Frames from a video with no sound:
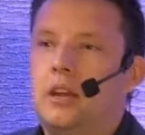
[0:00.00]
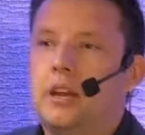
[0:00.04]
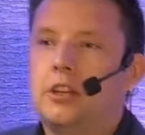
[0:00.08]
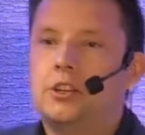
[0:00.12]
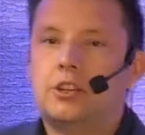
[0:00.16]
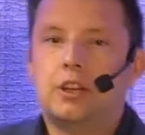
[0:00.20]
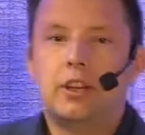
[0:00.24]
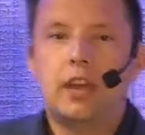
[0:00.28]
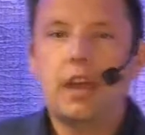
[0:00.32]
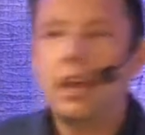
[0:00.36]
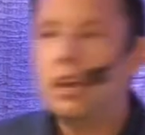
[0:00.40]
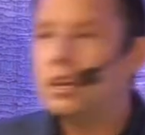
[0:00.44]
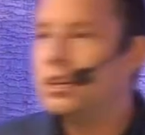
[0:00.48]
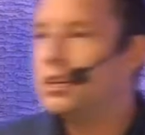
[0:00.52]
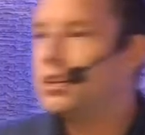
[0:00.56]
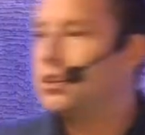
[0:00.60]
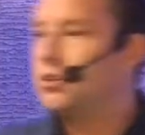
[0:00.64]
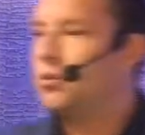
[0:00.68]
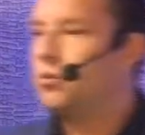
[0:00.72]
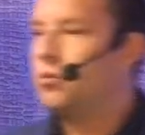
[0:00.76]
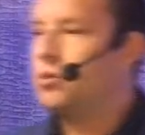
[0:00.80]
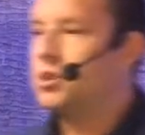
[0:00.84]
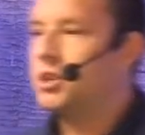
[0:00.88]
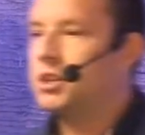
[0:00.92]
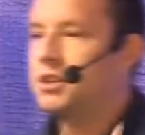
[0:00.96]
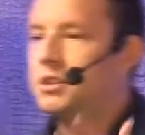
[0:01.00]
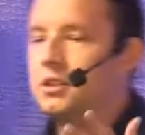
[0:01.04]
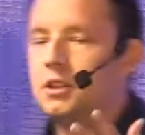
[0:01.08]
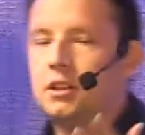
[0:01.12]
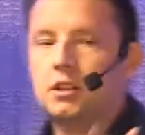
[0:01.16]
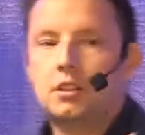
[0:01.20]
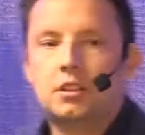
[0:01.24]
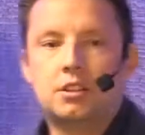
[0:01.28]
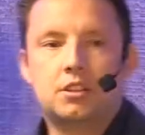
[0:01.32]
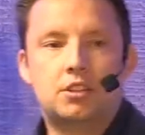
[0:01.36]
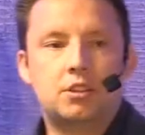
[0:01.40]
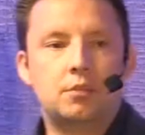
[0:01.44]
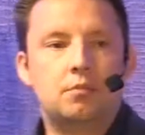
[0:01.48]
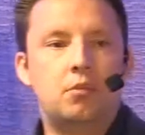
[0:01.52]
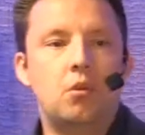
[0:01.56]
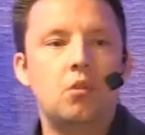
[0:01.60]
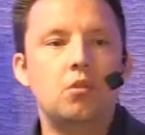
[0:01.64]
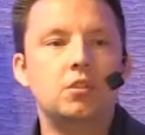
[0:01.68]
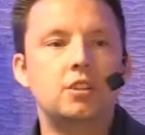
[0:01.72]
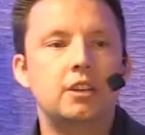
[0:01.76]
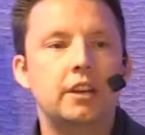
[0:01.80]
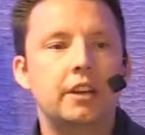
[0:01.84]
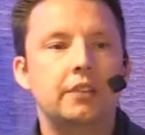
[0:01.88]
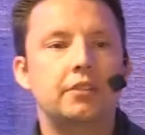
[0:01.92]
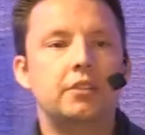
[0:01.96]
education or just the
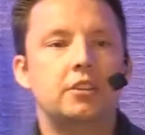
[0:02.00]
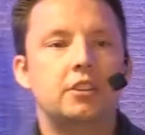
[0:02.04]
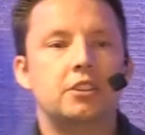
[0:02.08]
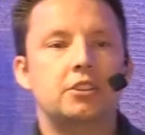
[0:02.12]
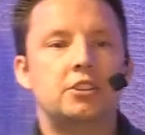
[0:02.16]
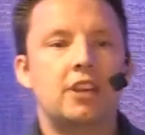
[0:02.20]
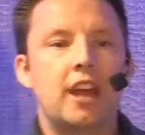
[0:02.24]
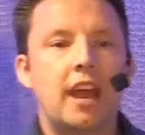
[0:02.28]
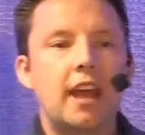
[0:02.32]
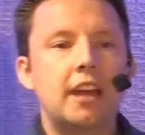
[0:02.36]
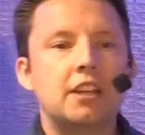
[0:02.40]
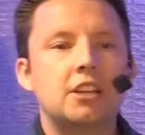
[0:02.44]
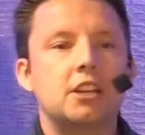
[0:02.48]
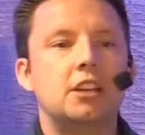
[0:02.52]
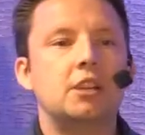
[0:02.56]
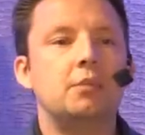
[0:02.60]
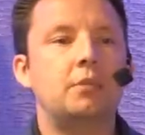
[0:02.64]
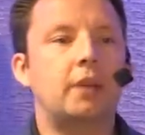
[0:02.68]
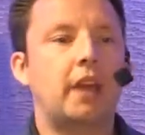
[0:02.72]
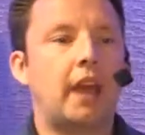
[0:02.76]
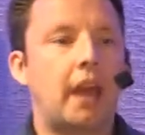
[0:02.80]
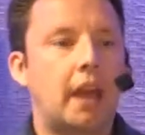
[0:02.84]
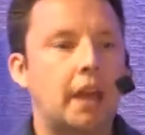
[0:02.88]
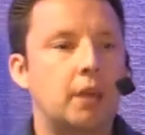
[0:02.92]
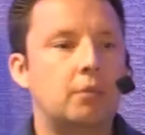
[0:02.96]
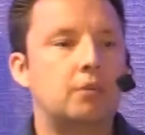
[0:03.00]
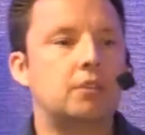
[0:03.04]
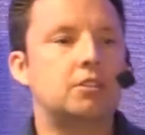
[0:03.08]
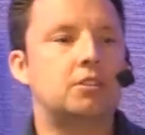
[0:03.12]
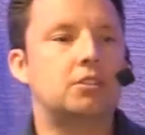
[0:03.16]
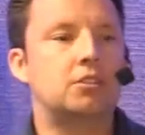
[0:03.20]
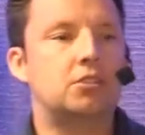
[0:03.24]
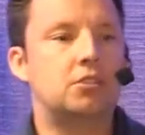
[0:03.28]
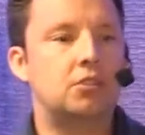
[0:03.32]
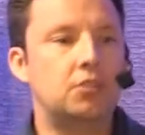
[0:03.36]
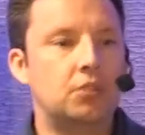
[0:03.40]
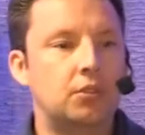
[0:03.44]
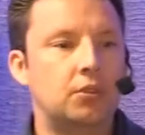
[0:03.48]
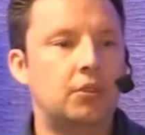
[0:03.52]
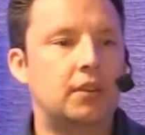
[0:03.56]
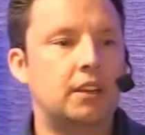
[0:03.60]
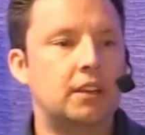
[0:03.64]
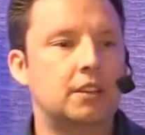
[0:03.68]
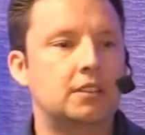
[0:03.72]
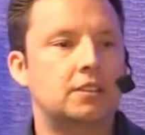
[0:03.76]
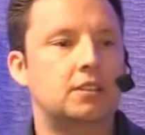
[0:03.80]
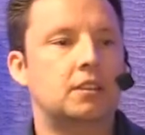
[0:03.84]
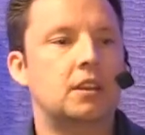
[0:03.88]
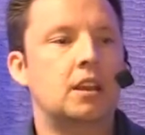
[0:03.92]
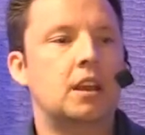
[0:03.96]
support and everything to actually be able to do
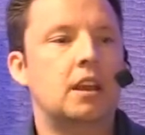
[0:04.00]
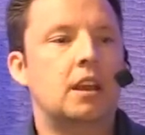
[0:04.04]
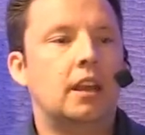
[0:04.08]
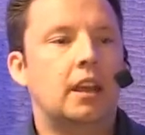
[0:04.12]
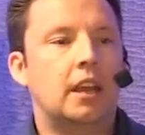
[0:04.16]
things